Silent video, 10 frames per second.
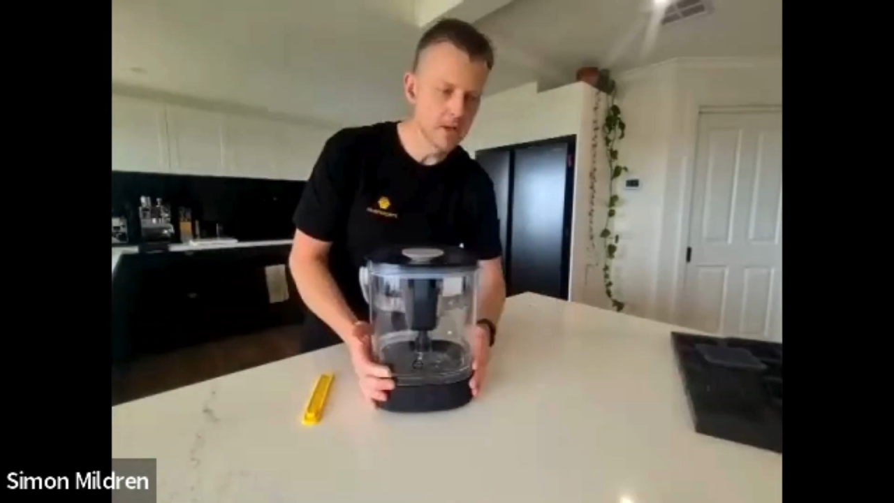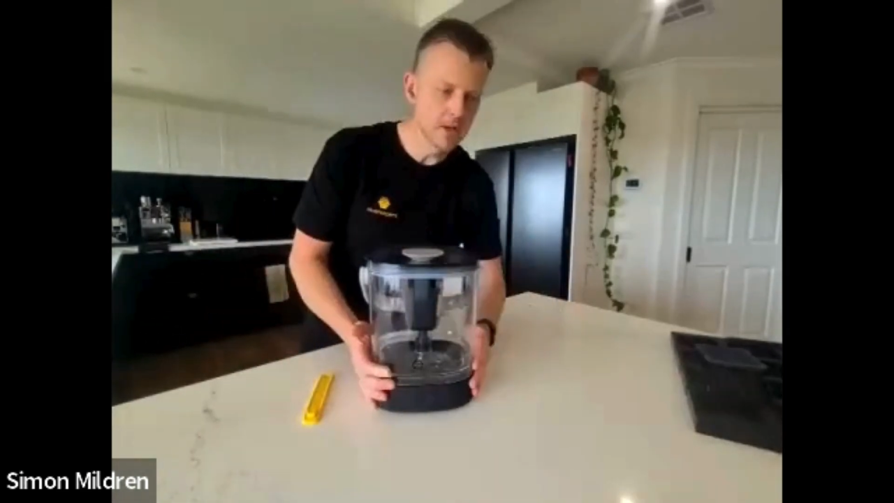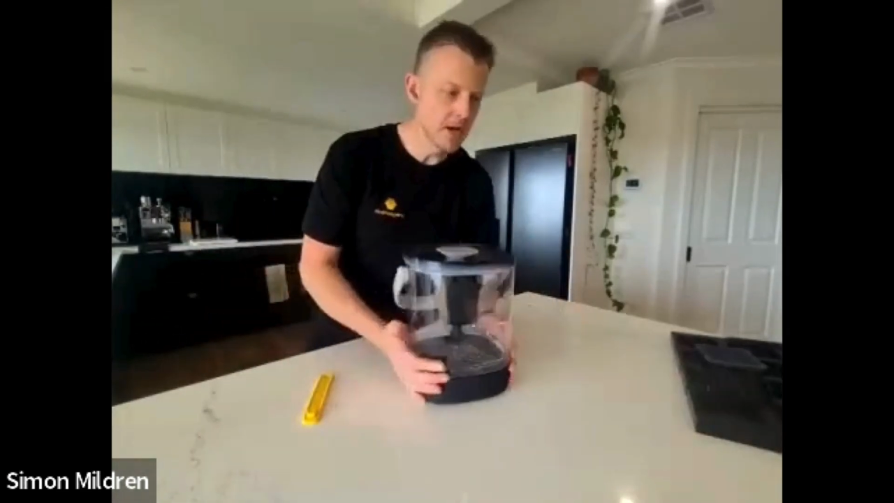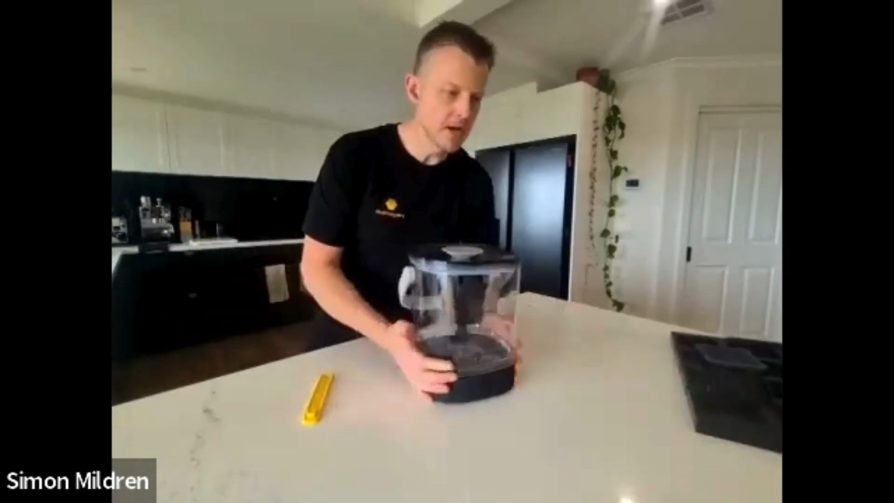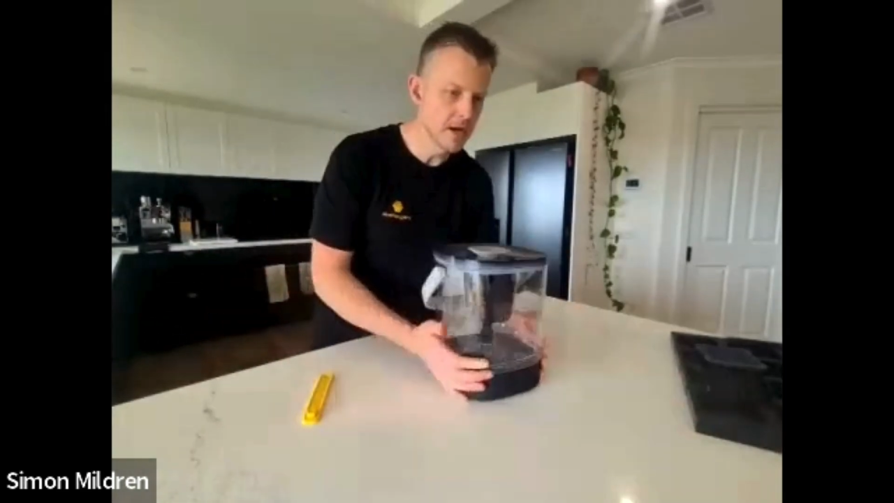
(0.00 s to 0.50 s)

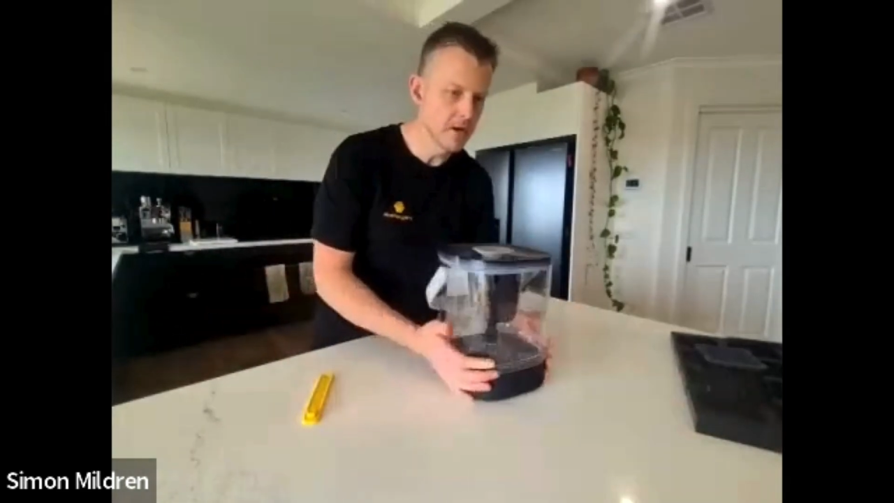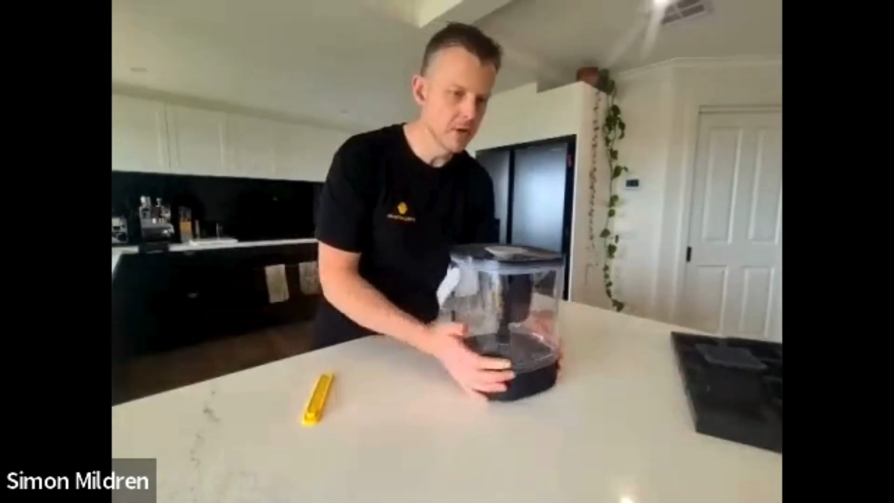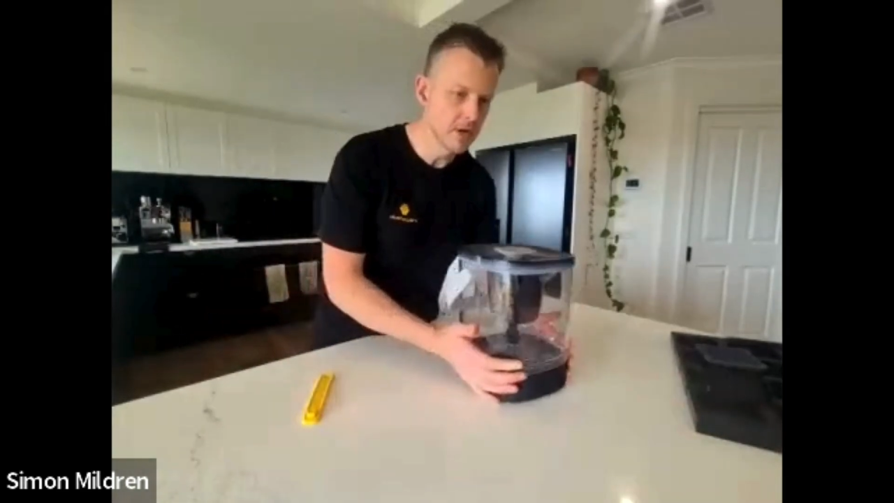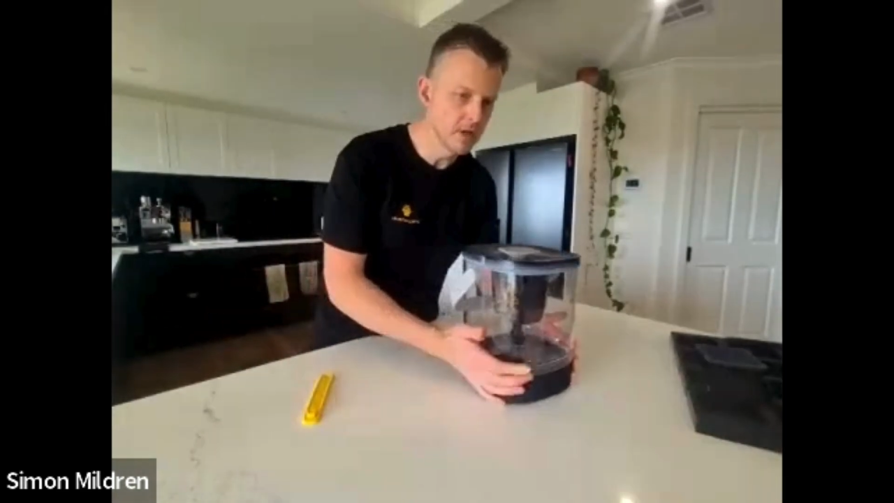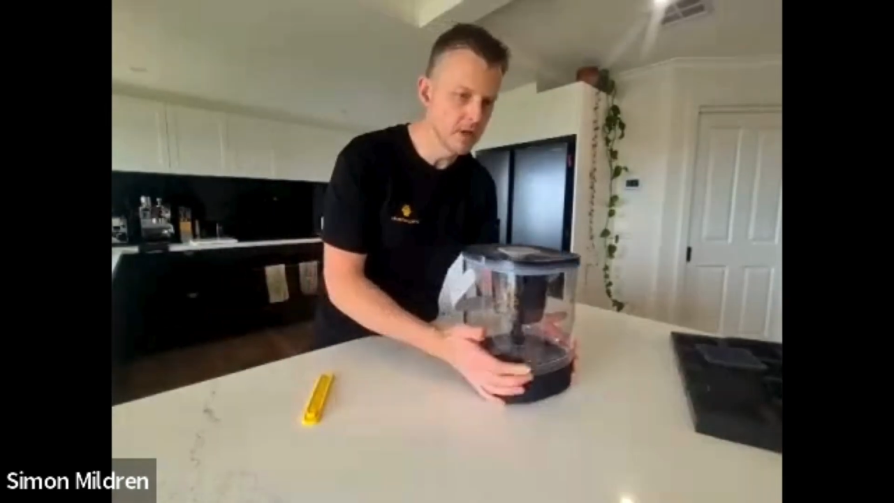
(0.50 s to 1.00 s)
around
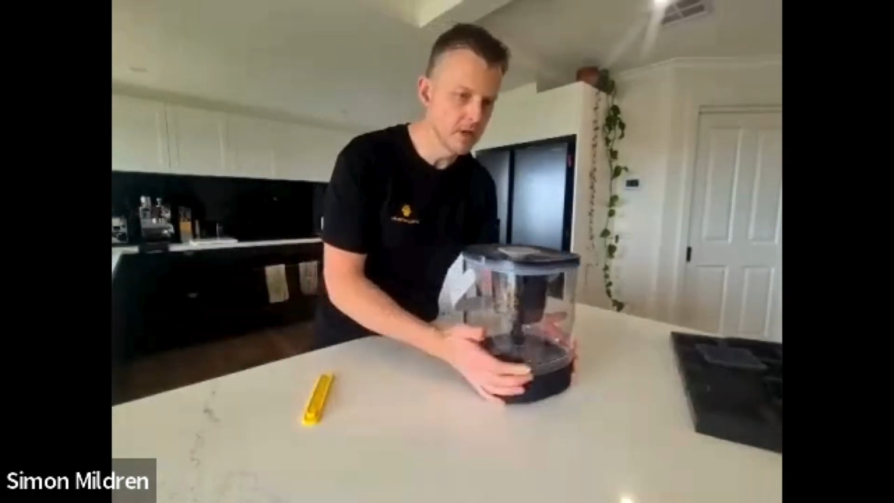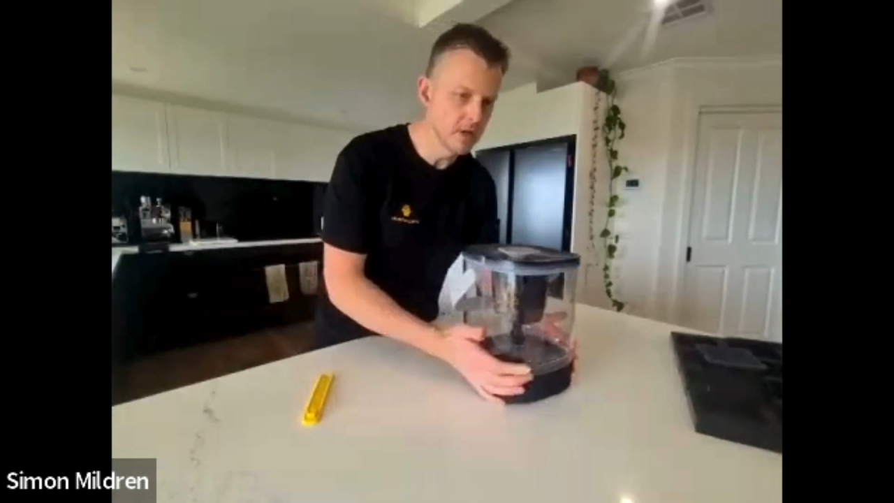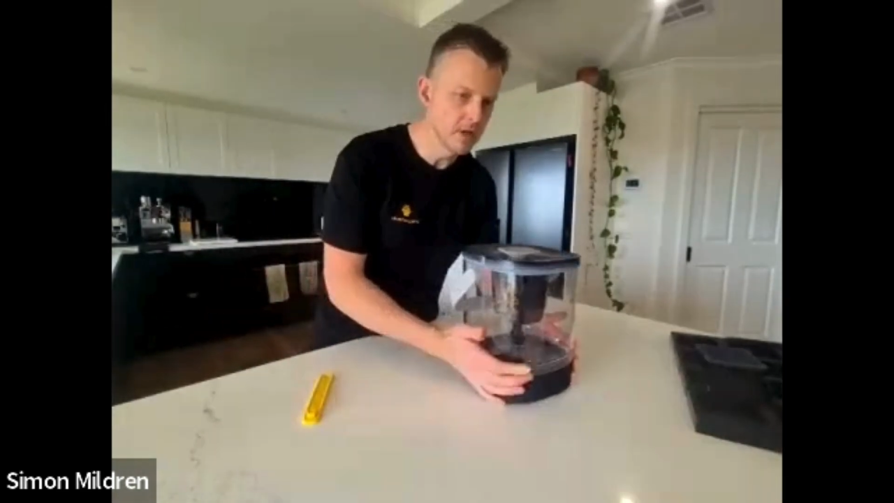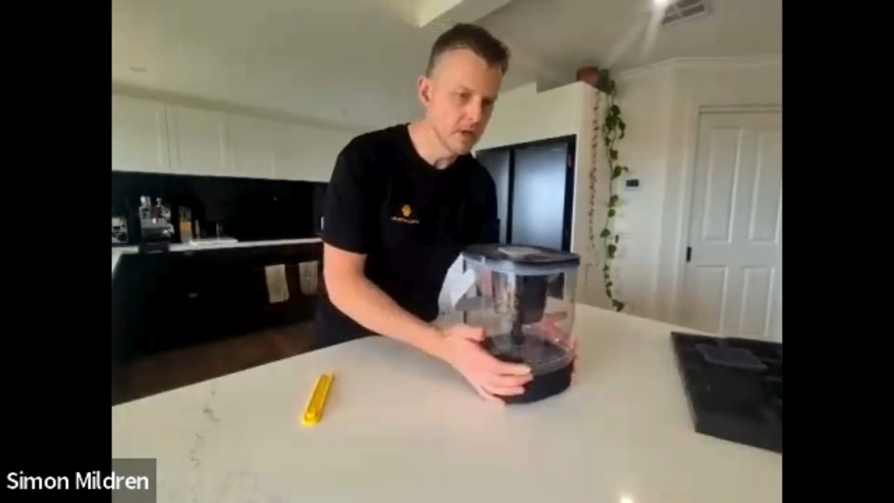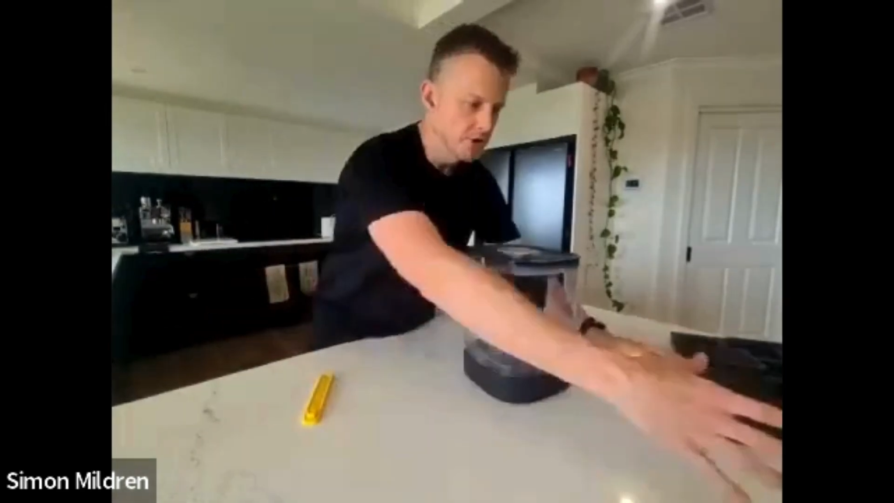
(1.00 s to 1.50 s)
here and a little bit
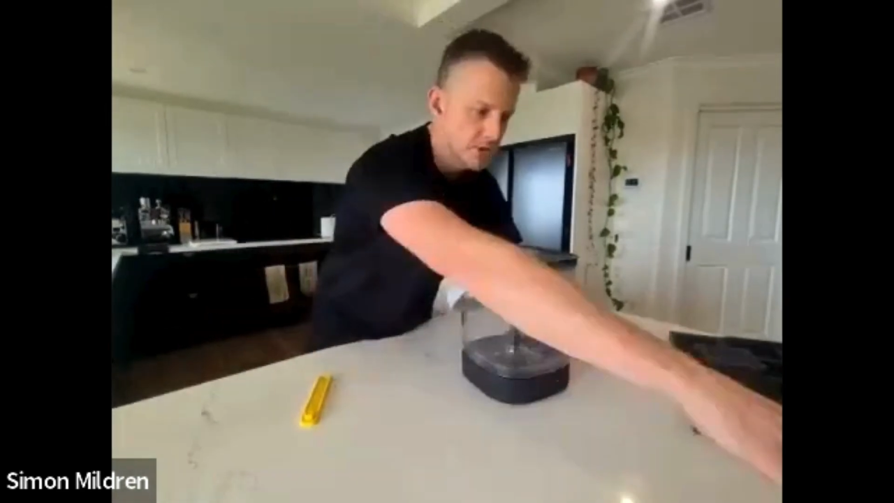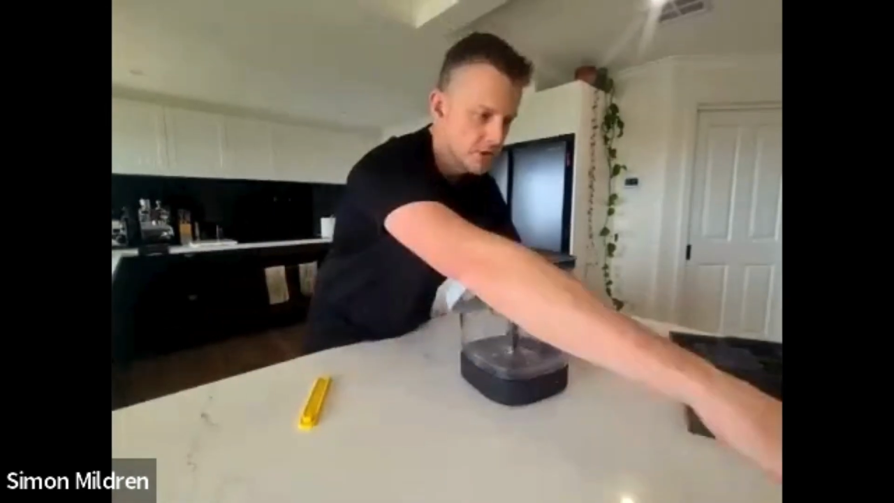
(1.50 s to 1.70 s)
closer.